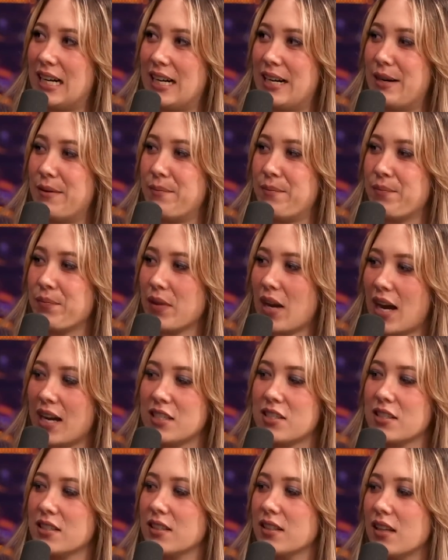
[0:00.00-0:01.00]
um,
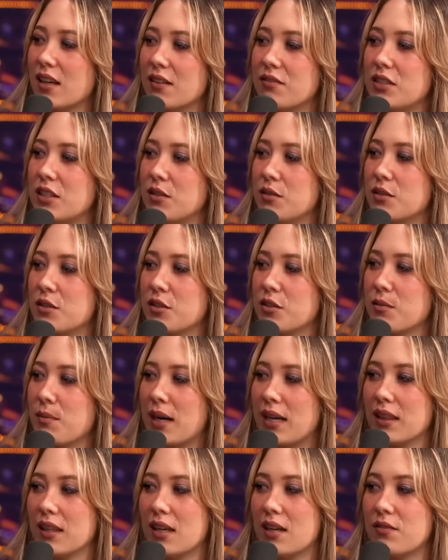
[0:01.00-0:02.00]
I just loved
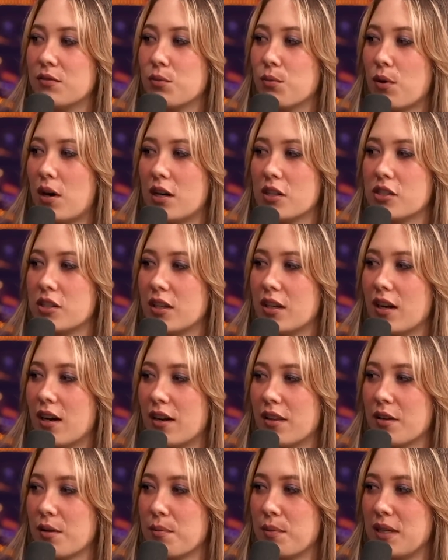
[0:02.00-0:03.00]
YouTube. I loved
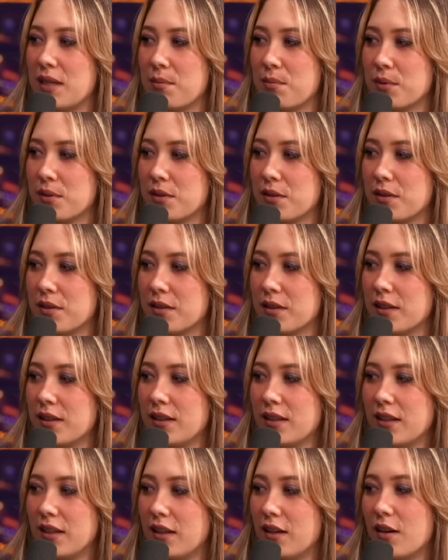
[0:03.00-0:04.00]
watching other people,
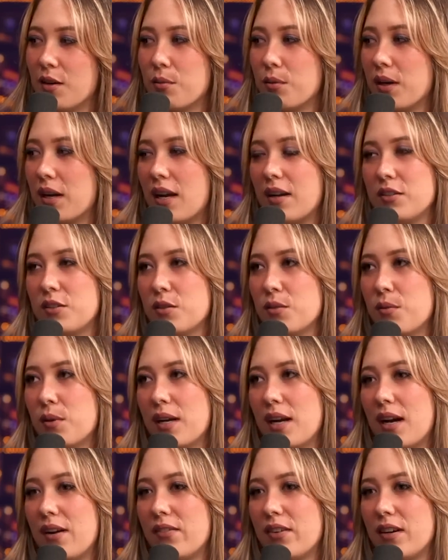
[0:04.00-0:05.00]
you know, what do
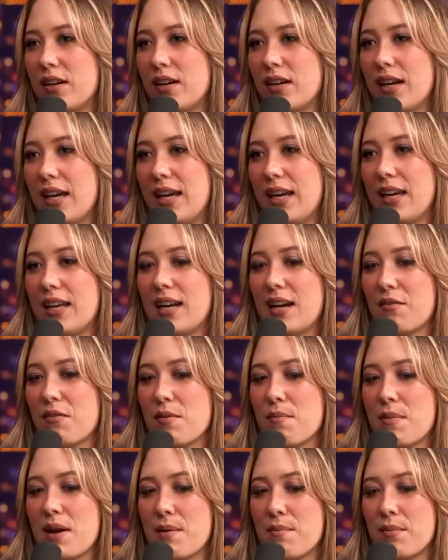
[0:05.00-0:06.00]
whatever. And I
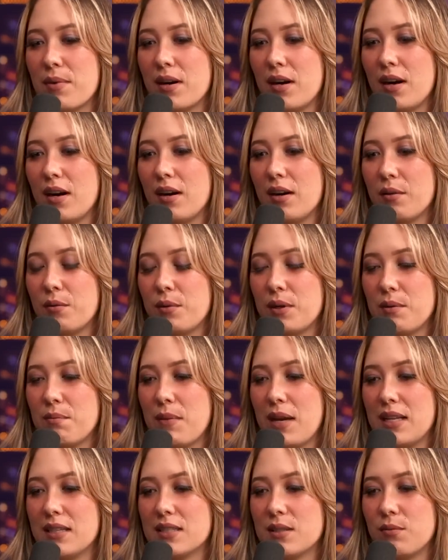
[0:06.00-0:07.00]
remember
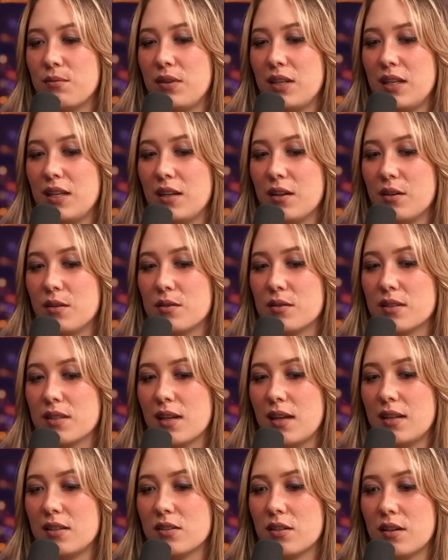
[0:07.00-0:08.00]
we made some
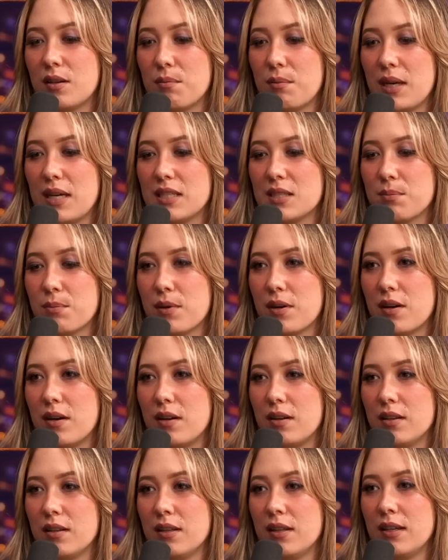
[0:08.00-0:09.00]
videos like during
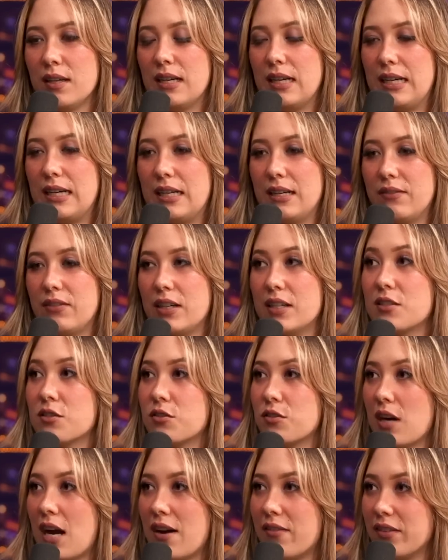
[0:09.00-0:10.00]
baseball of
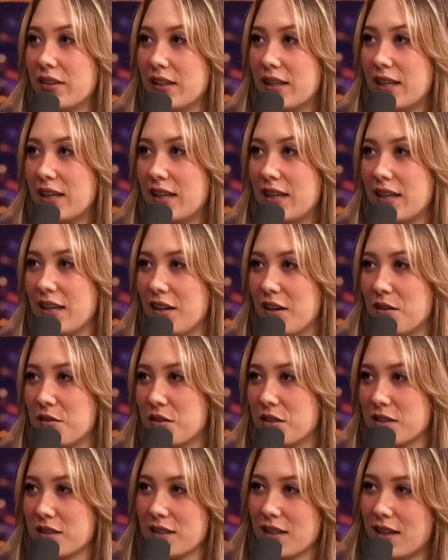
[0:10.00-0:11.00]
us traveling, you
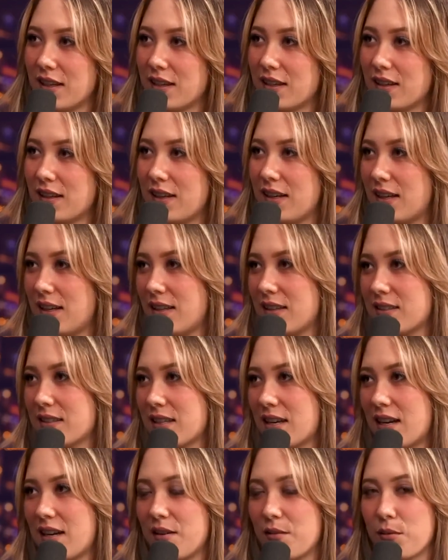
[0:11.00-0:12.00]
know, just like, and I,
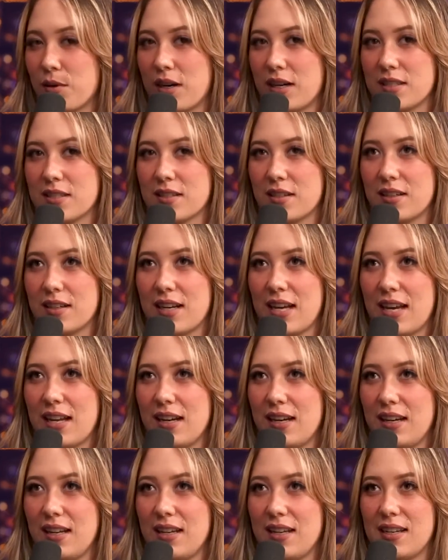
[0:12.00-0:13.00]
that's kind of where I started
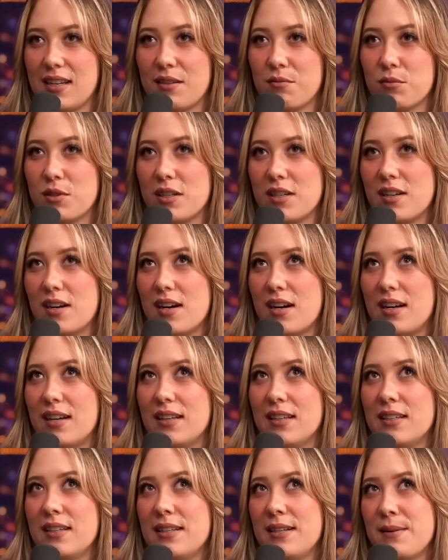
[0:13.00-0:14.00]
editing and
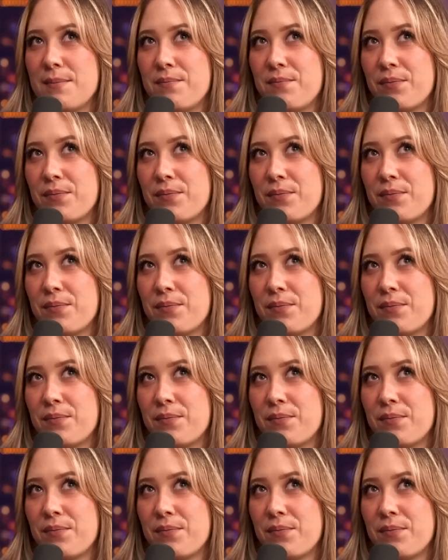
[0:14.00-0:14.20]
whatnot.